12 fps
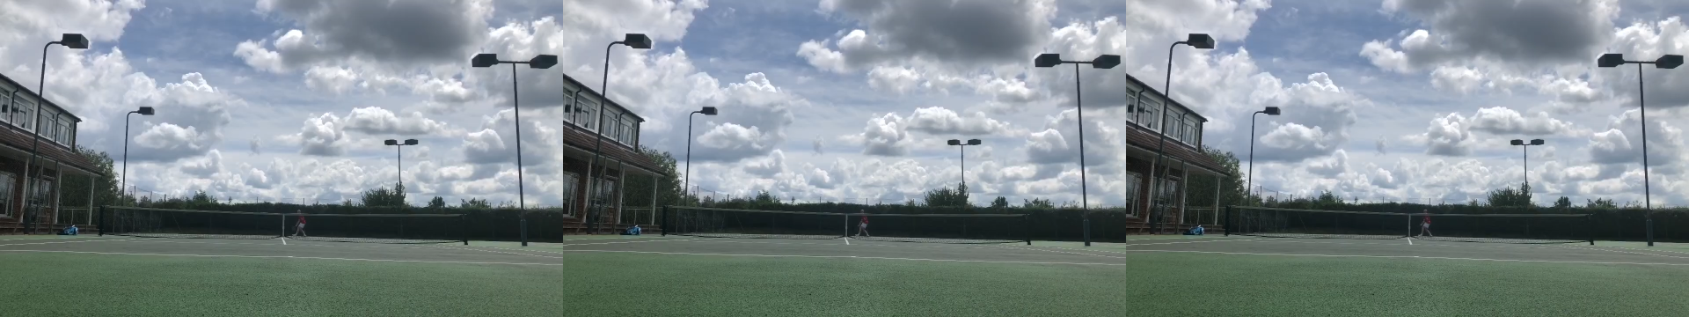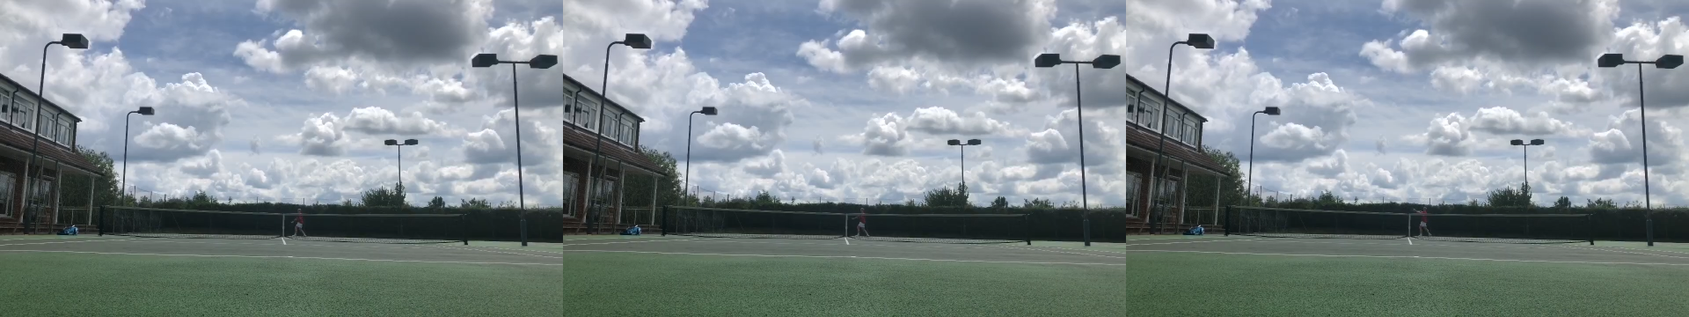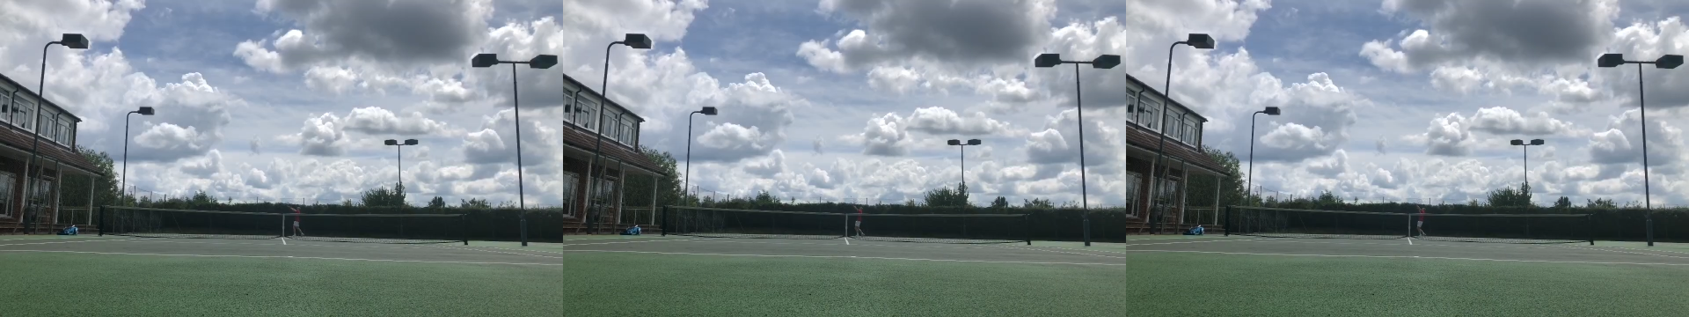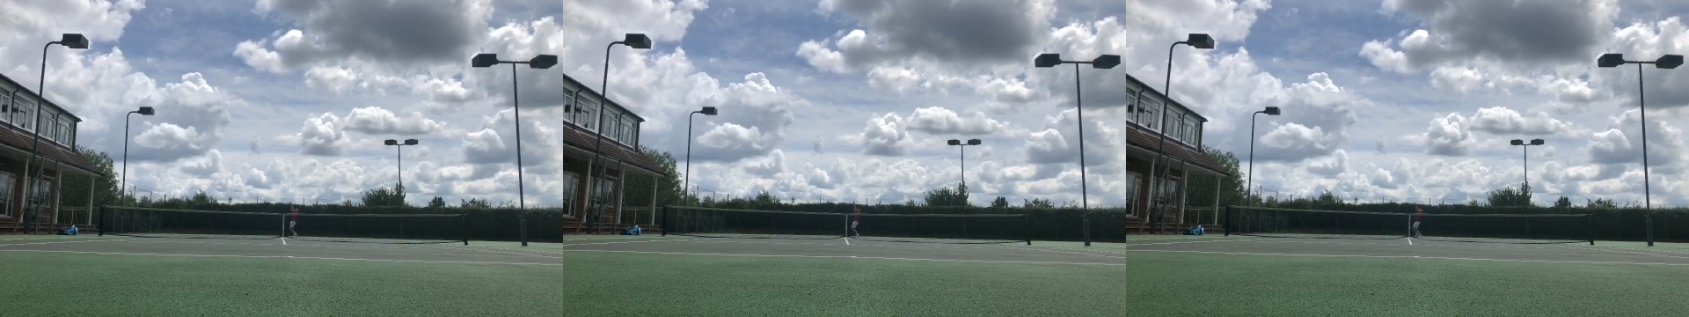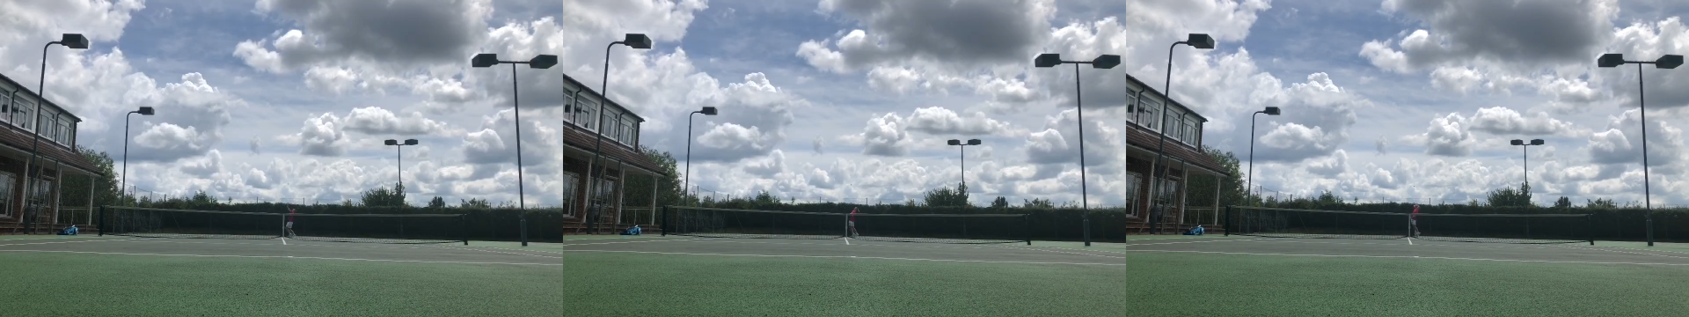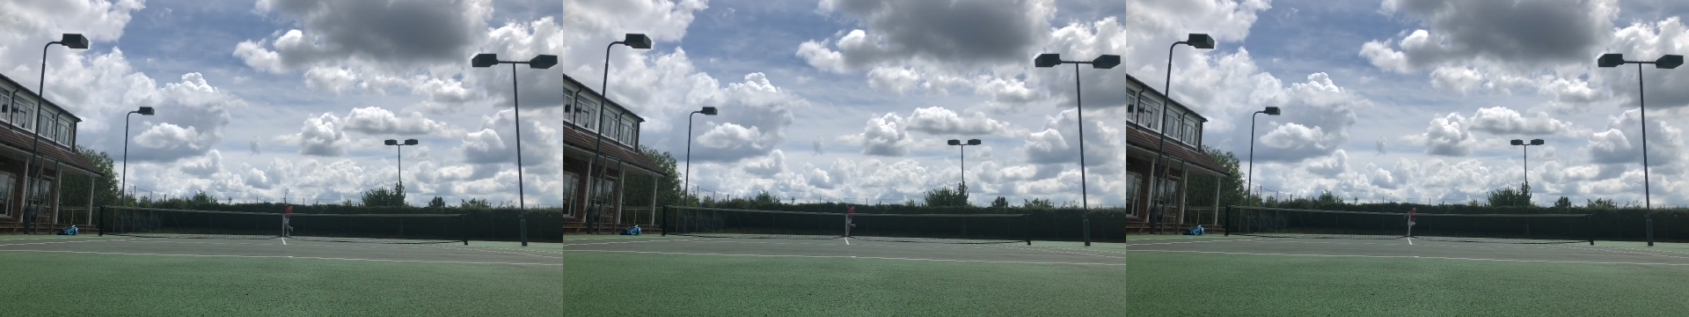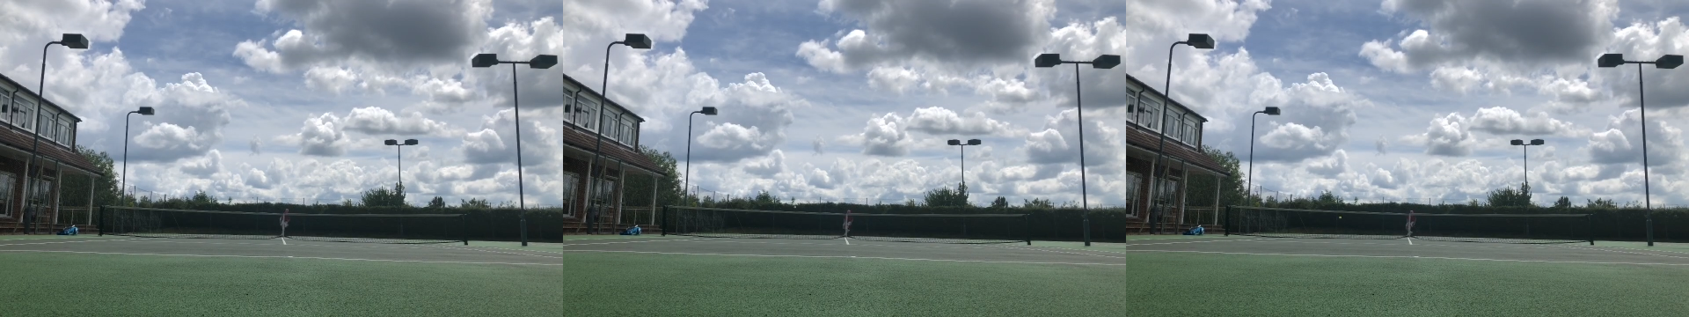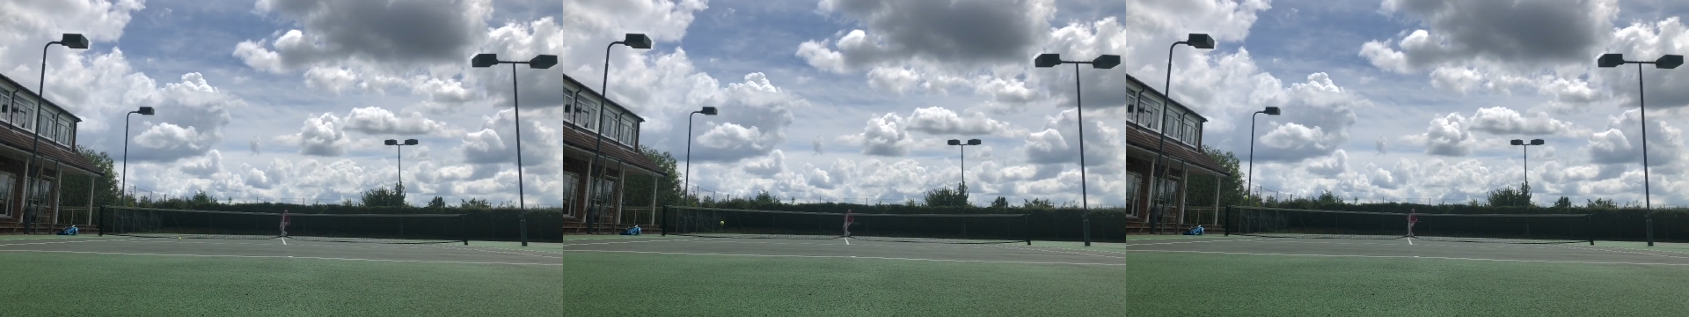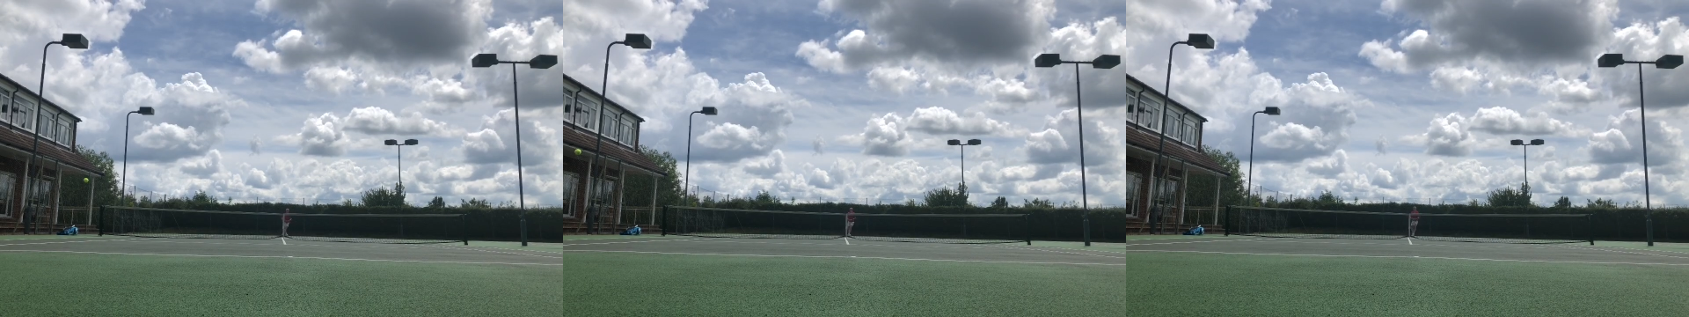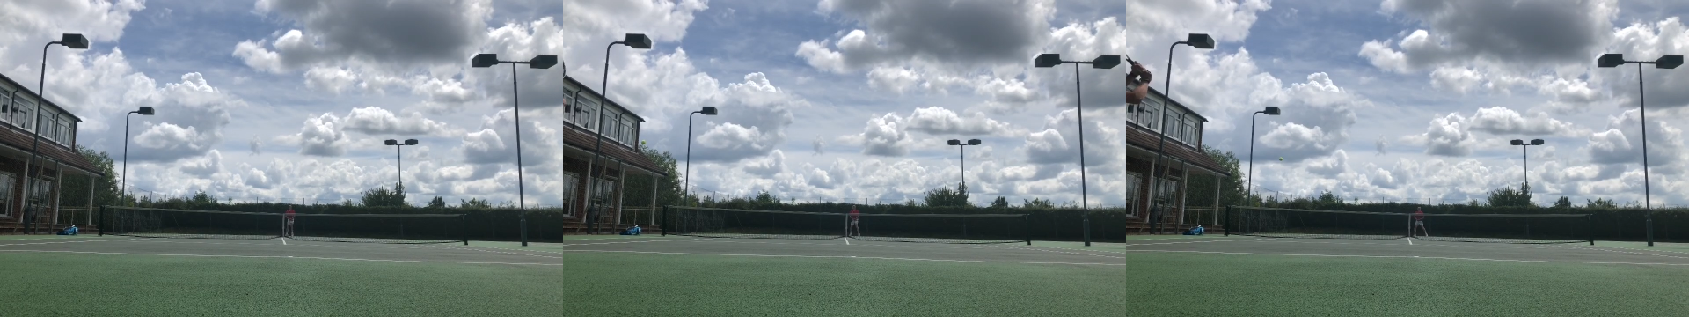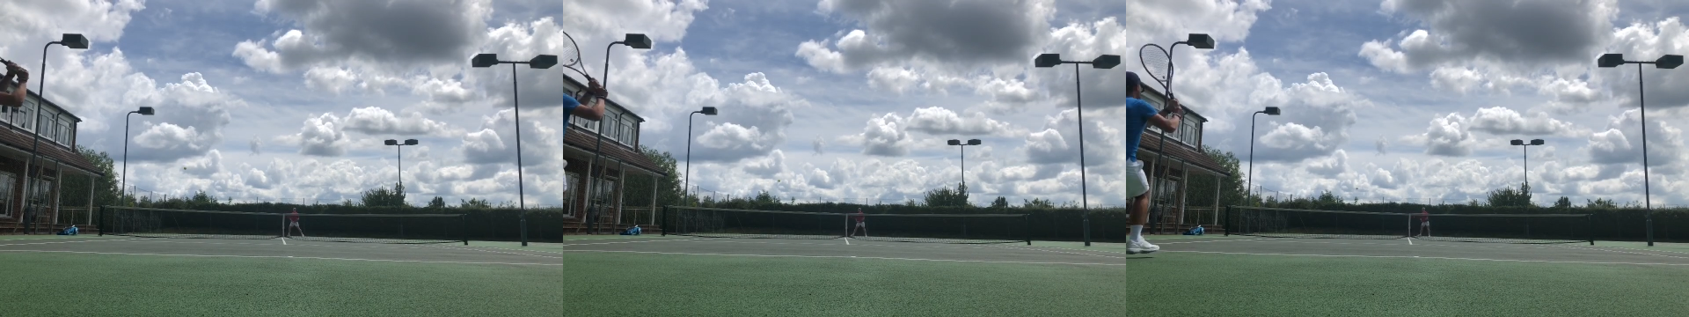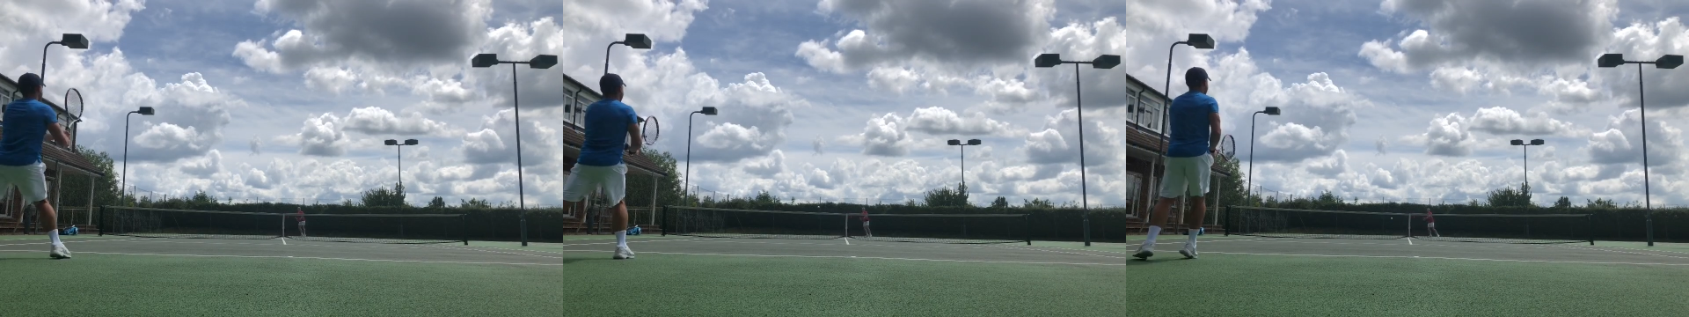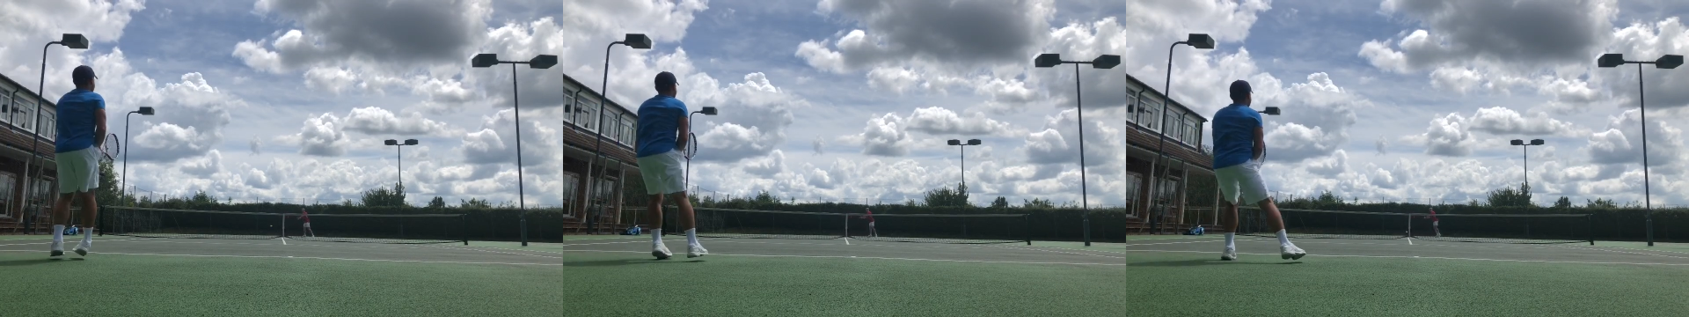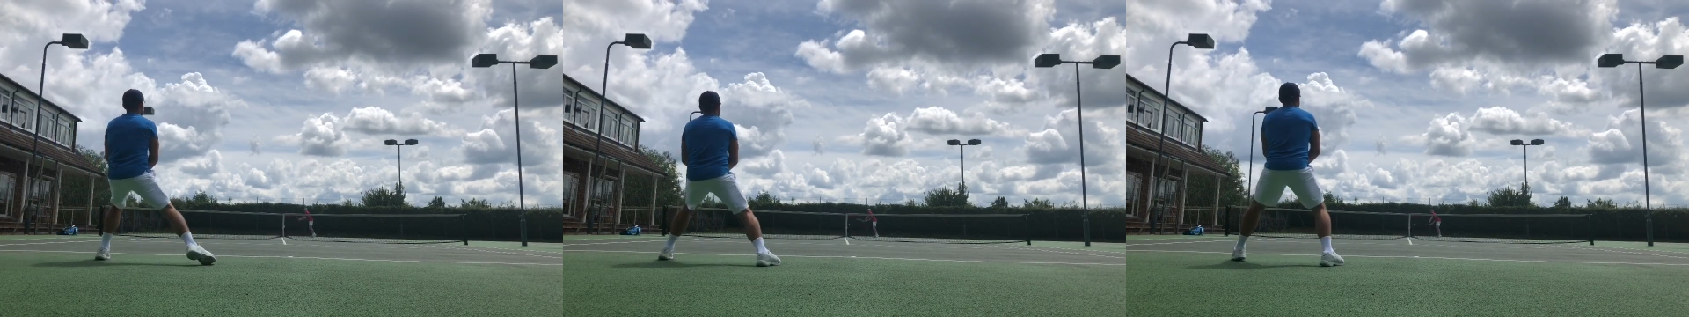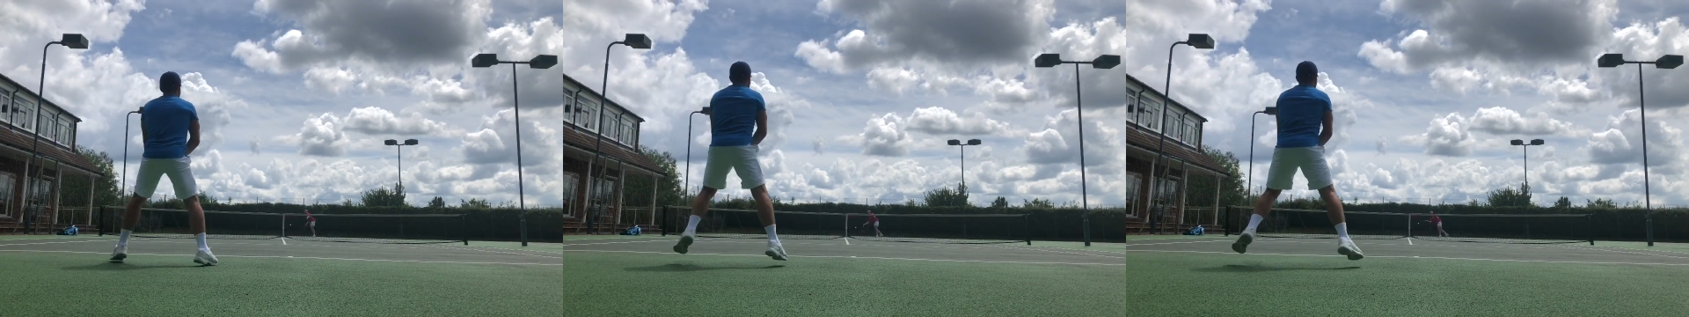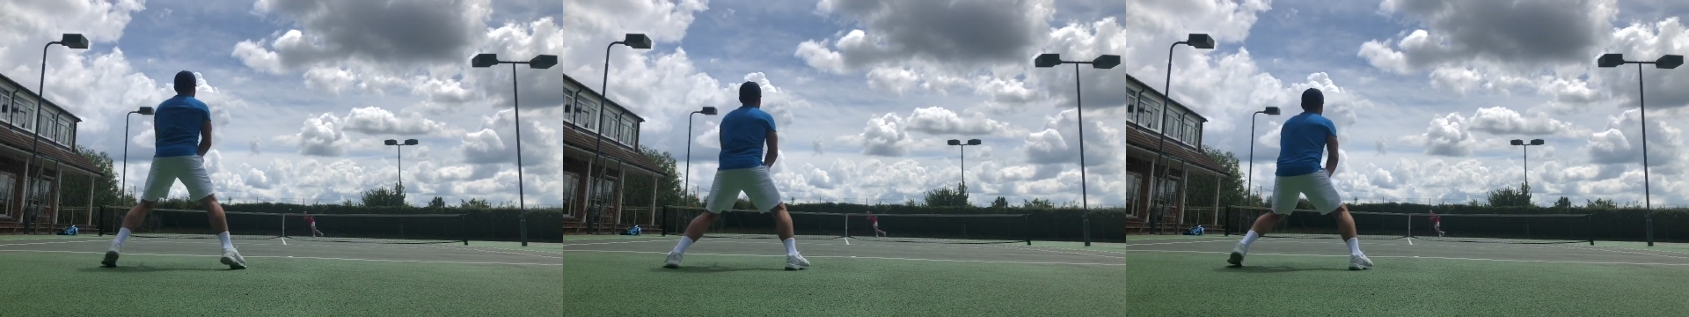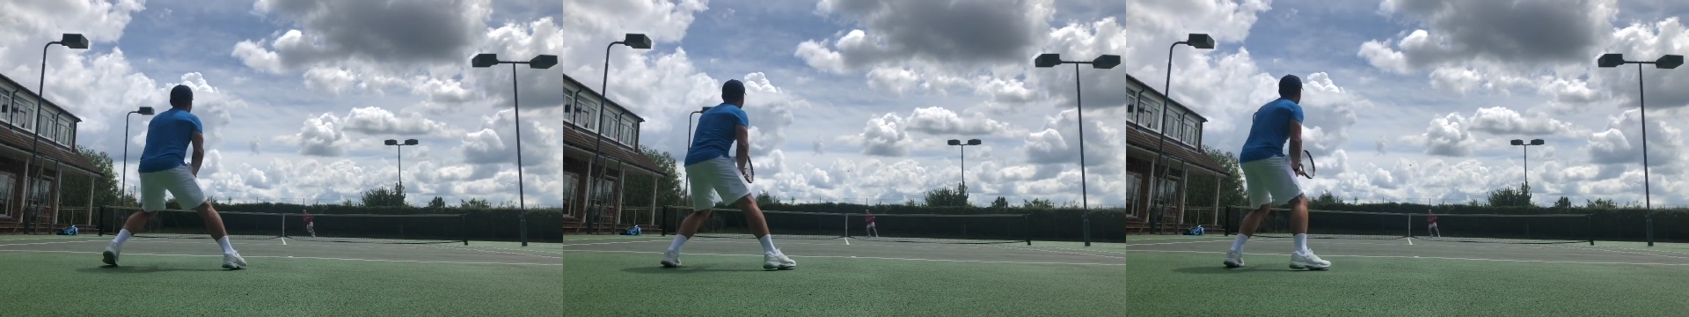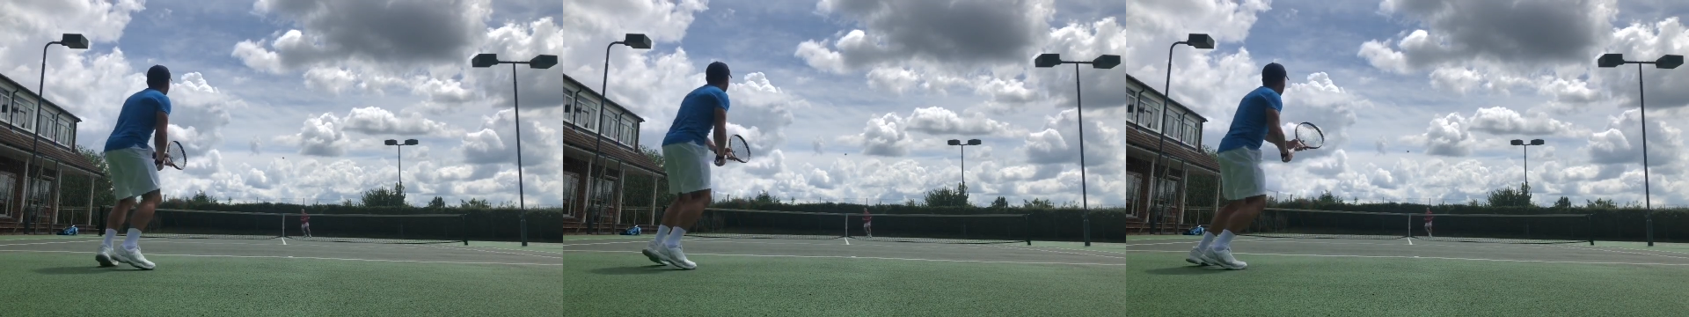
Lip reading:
Nobody's mouth can be seen.